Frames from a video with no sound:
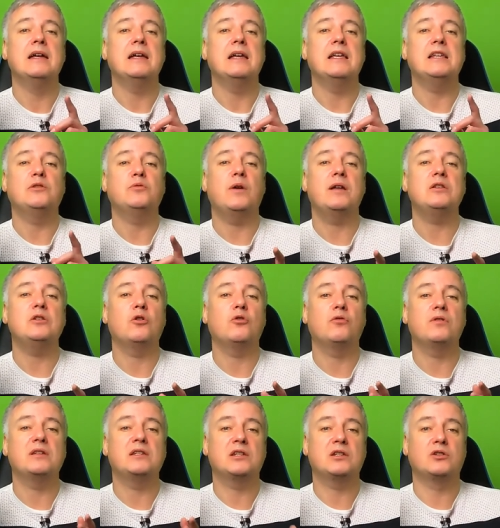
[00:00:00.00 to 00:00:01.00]
is when
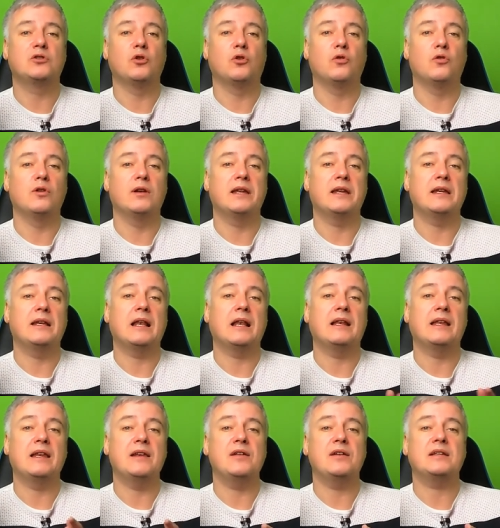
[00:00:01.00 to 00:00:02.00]
you're installing
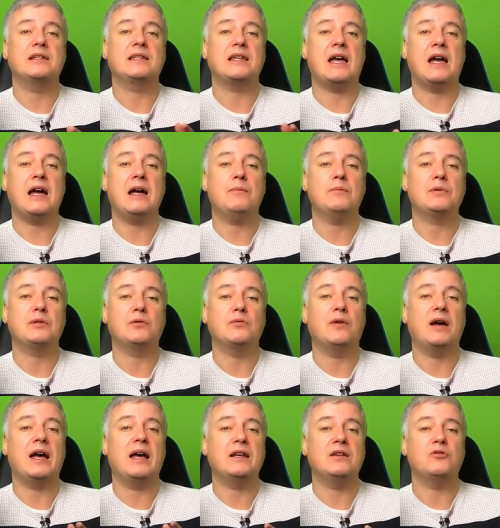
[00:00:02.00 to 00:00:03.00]
Linux apps
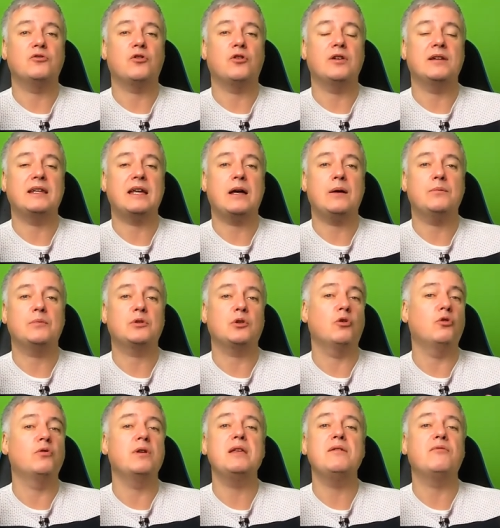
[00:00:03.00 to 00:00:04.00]
or Android apps,
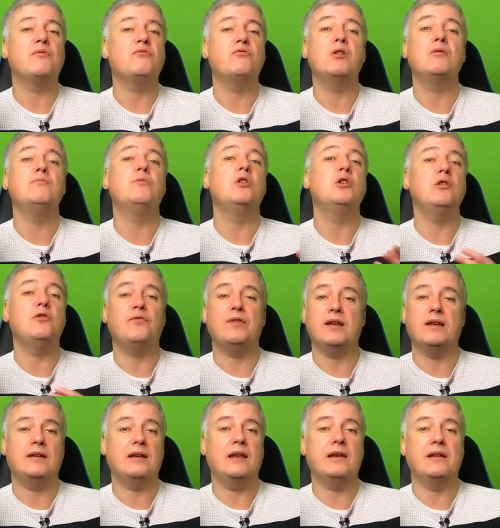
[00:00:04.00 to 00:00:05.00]
or even
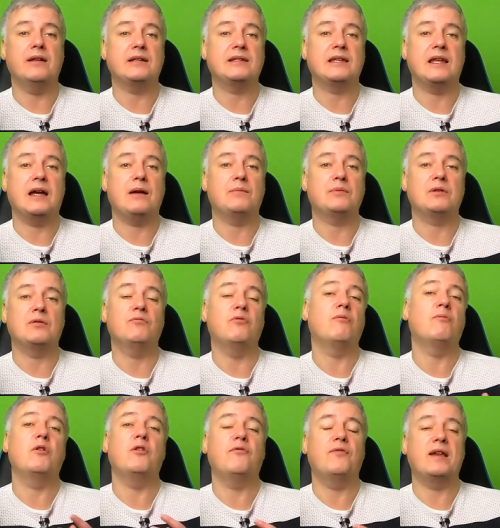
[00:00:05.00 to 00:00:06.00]
removing Linux apps and
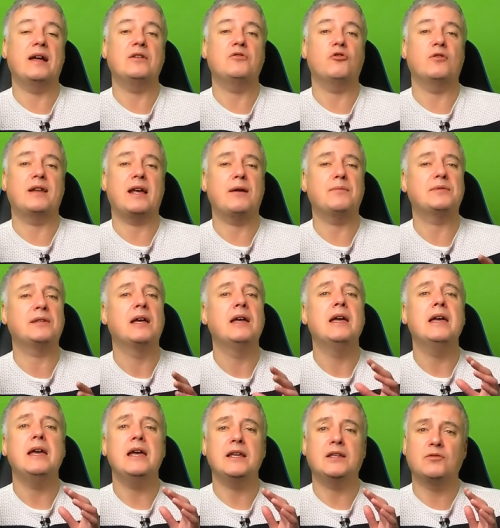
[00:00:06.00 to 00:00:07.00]
removing Android apps.
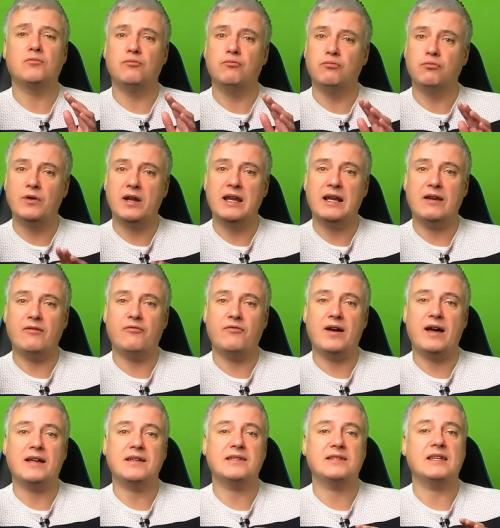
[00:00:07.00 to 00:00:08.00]
It's really
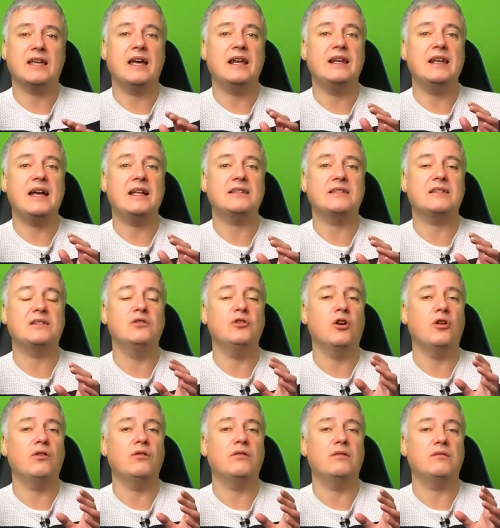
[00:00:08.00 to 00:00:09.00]
fast, and that's
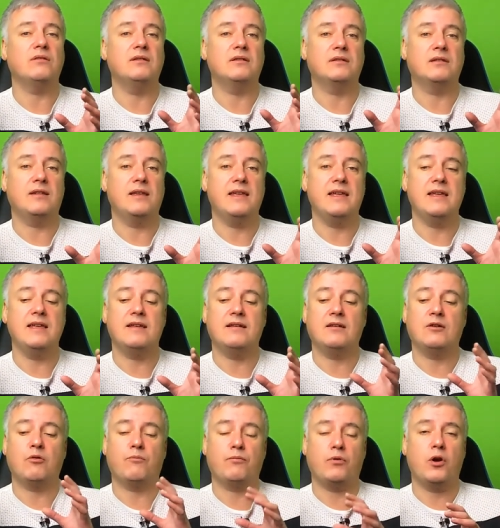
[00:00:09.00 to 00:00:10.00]
not the
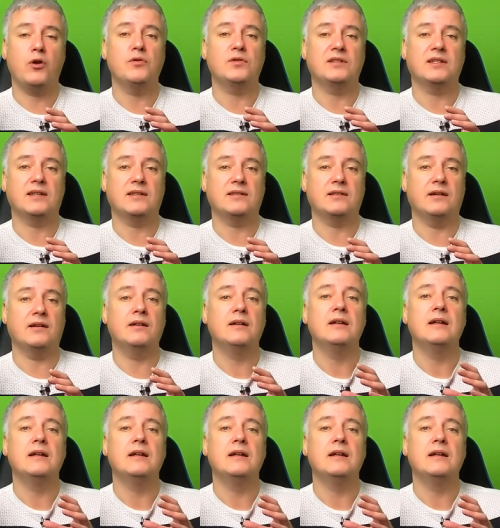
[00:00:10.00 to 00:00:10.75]
processor,